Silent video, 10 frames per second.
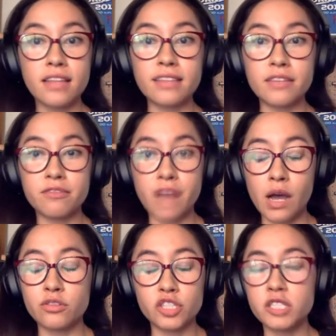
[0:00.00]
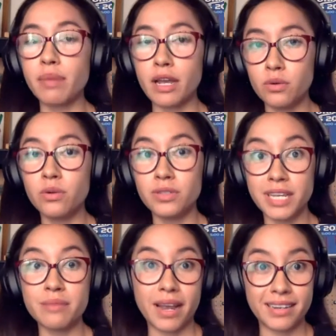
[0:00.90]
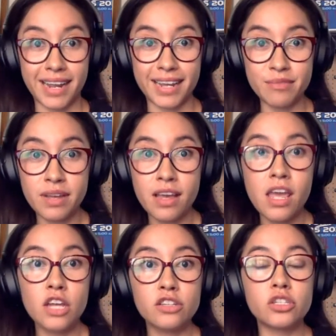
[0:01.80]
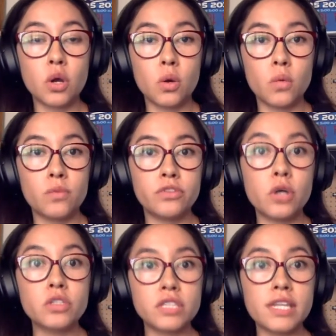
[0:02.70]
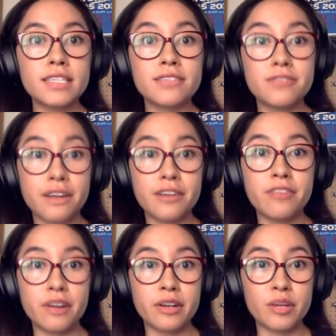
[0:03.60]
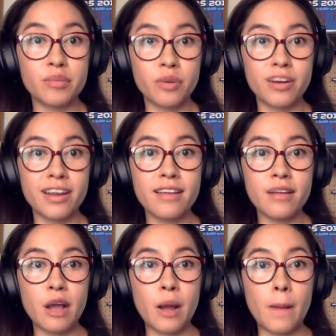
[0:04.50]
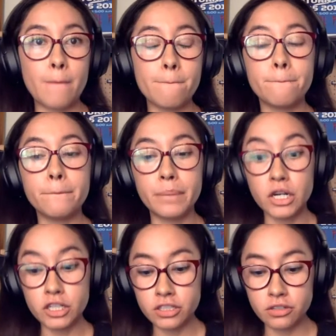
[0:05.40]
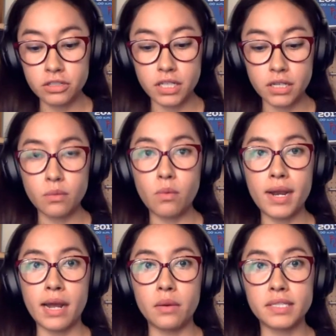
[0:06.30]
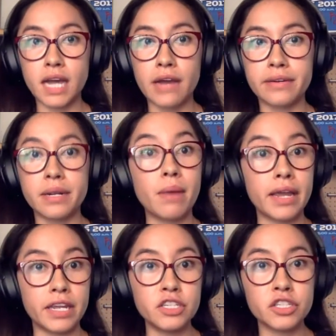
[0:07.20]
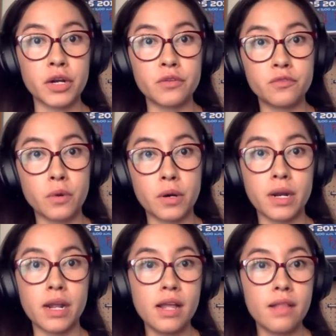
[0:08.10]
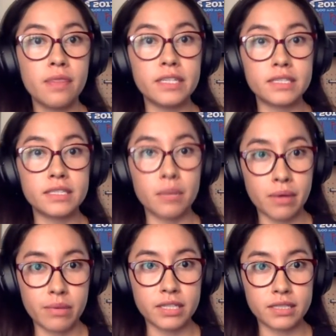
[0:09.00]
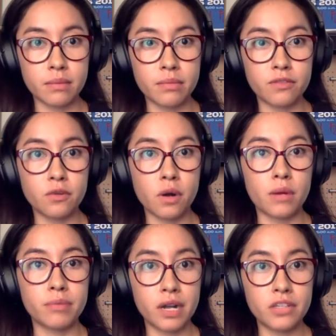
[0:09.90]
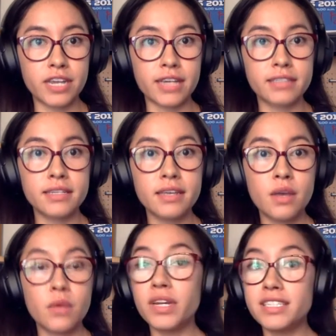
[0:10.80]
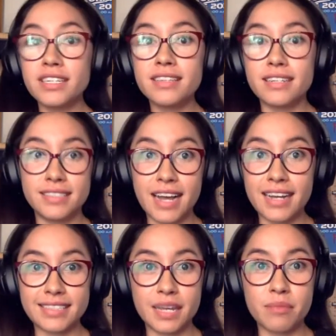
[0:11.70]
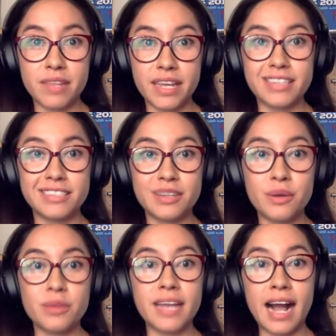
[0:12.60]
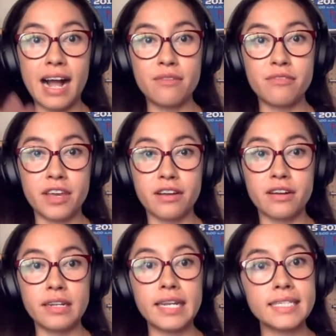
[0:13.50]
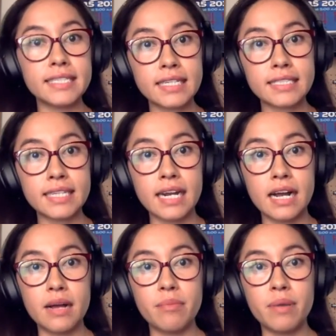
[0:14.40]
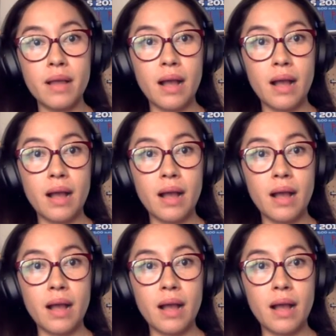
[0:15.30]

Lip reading: that they found just by Googling my name. So those things are very, very important. Personally, when I was hiring my intern for this upcoming summer for our project, we did the exact same thing. So they have their LinkedIn set up.